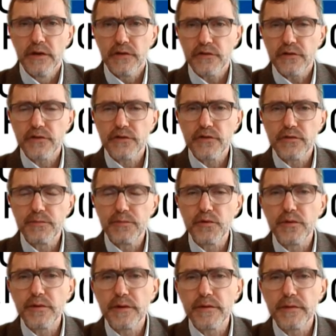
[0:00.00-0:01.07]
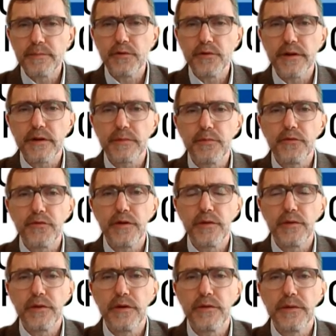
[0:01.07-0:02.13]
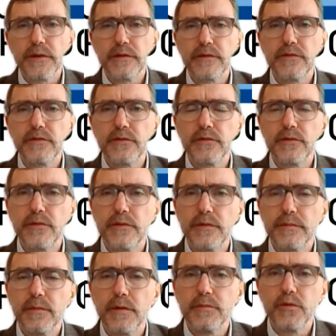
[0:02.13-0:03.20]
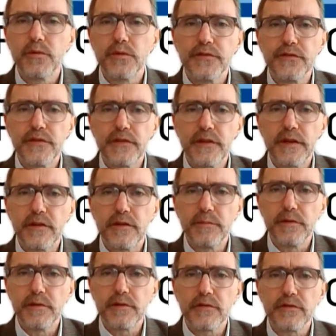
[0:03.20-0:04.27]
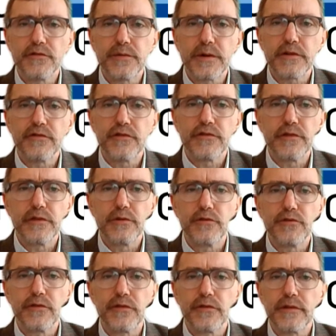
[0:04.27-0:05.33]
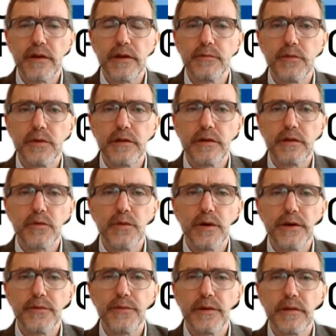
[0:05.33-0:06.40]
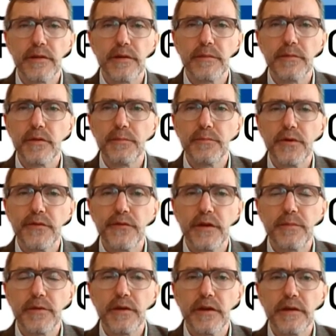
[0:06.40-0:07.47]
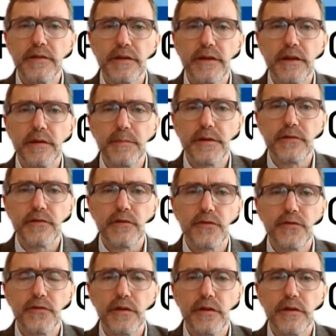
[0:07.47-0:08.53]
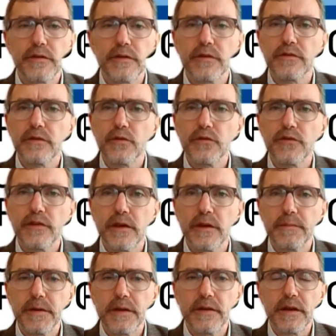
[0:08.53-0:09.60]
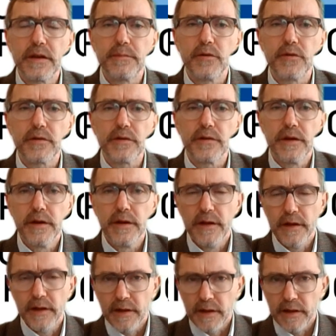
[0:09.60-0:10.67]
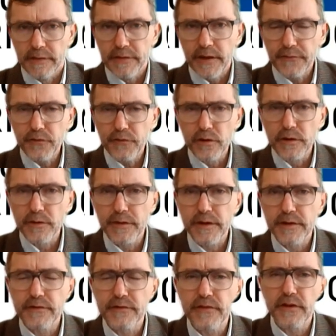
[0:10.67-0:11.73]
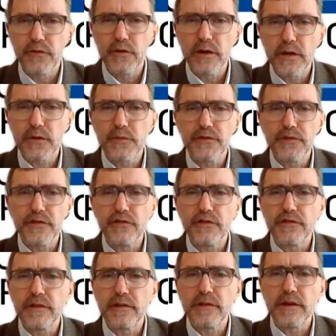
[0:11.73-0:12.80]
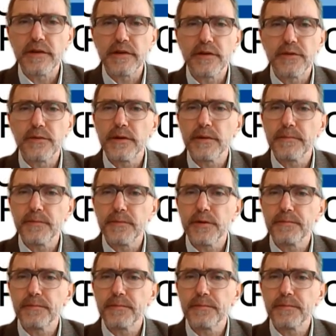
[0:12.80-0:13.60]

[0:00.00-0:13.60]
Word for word: started to broaden the product portfolio into more sustainable construction solutions uh, with acquiring the, the prefabricated elements of the, the in Denmark. That followed then several acquisitions in that area.